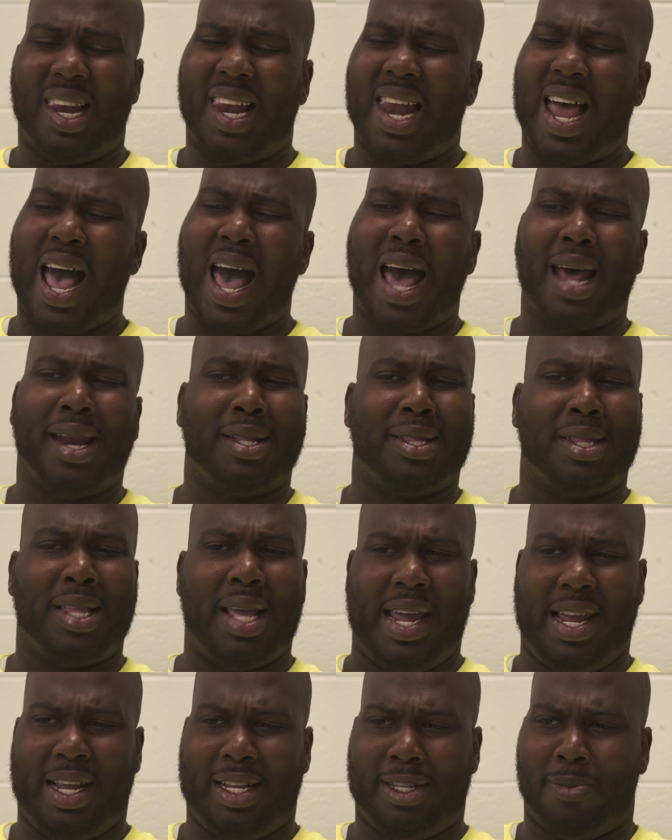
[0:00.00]
a lot of
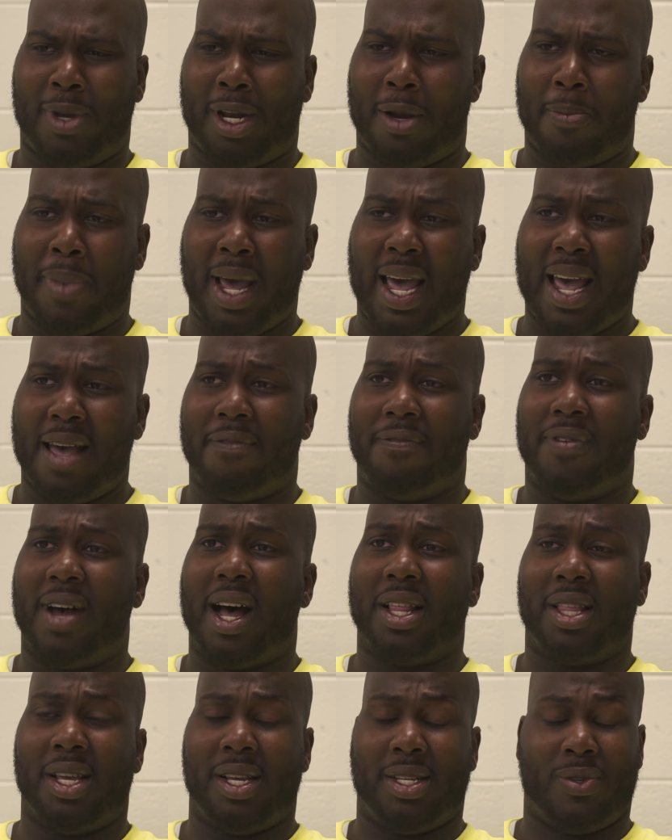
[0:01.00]
things, but a bad
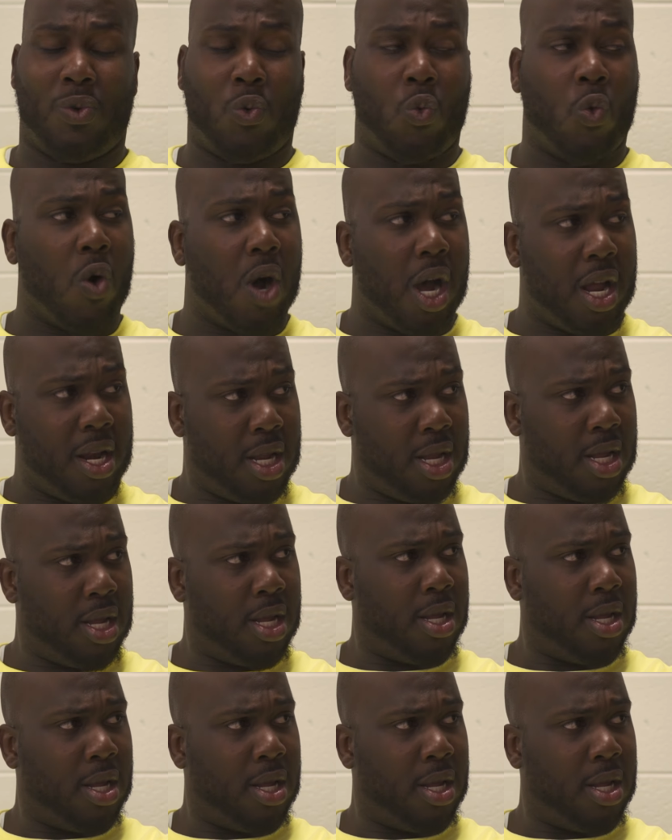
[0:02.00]
father isn't one.